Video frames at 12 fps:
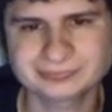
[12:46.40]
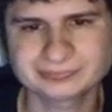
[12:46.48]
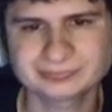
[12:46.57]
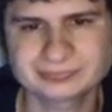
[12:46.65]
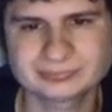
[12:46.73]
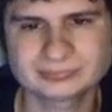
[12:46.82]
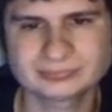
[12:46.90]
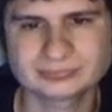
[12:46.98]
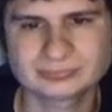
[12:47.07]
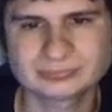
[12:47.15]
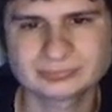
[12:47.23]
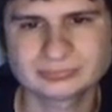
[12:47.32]

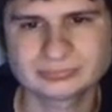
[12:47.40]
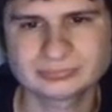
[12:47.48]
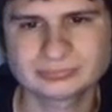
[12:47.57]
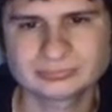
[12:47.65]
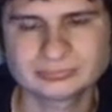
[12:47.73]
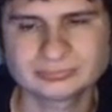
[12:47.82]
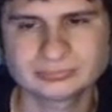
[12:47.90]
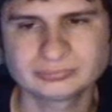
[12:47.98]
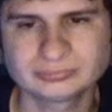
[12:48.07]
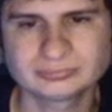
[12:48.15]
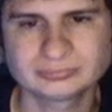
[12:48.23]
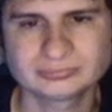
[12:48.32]

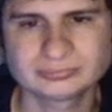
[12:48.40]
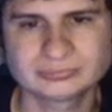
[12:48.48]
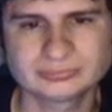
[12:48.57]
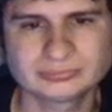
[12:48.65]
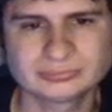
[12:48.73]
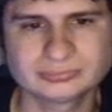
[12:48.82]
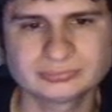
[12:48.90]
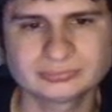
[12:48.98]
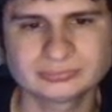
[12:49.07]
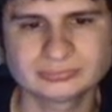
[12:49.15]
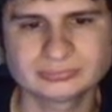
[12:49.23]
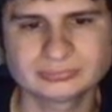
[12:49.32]

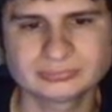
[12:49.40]
[no speech]